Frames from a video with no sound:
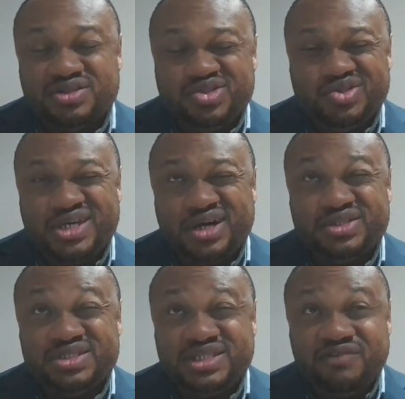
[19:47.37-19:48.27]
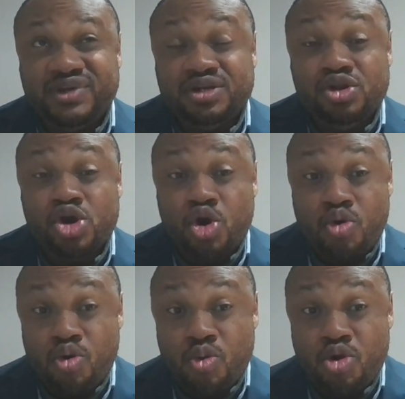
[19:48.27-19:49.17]
2007
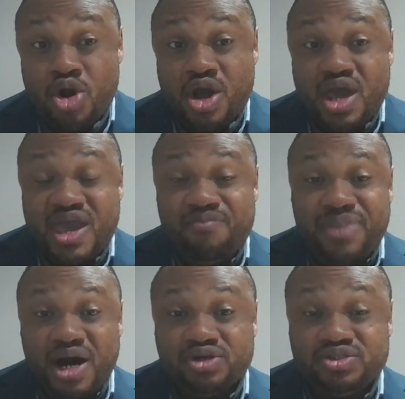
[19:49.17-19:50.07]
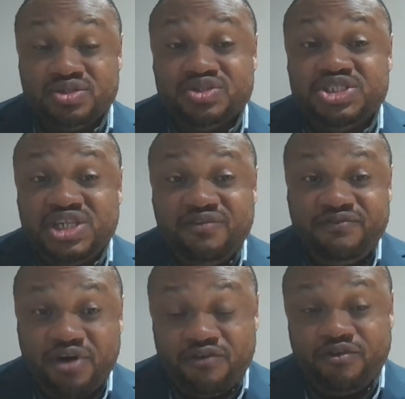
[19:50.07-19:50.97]
law about the
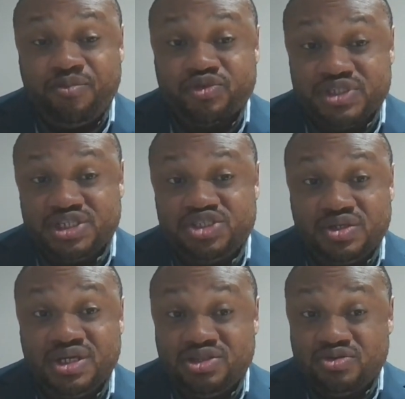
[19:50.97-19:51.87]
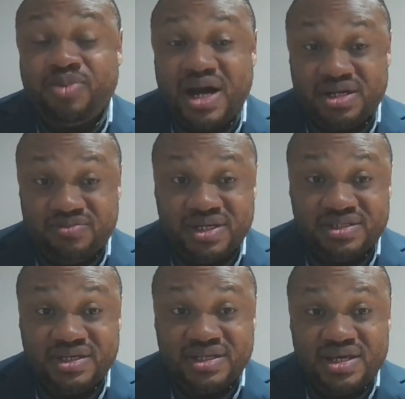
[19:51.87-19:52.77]
chief of opposition in the parliament.
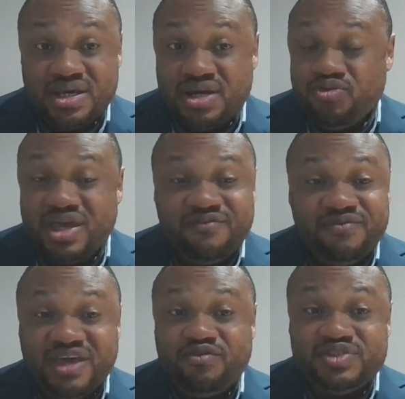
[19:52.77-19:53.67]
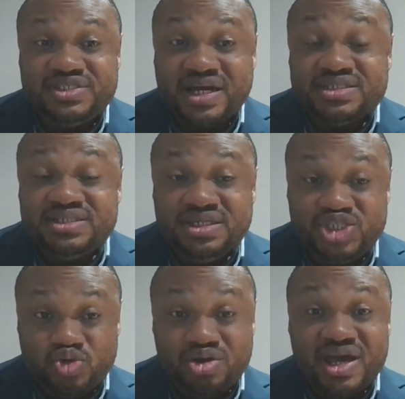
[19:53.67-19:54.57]
We have never succeeded
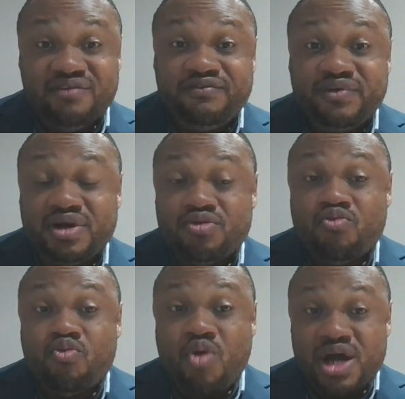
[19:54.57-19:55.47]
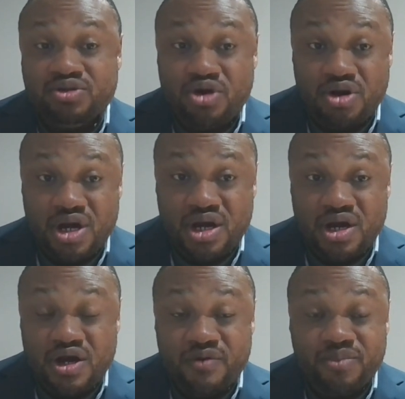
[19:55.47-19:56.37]
to have one
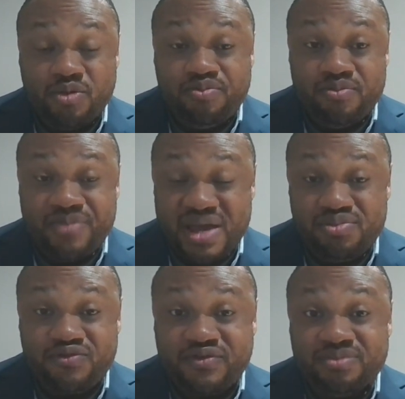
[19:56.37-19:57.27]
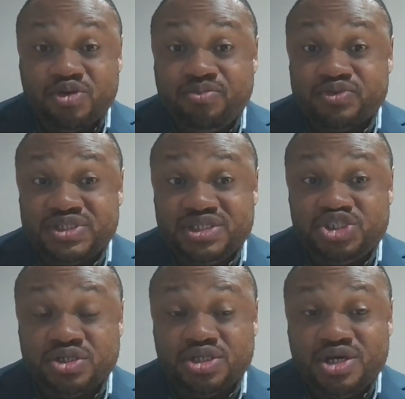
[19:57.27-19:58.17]
member from the
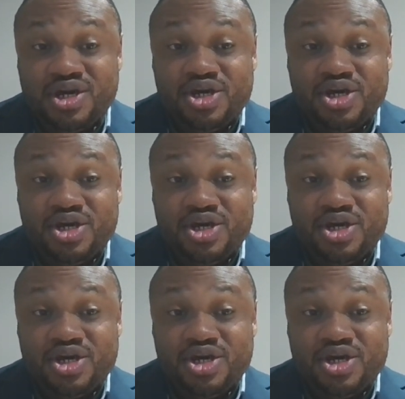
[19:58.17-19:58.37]
opposition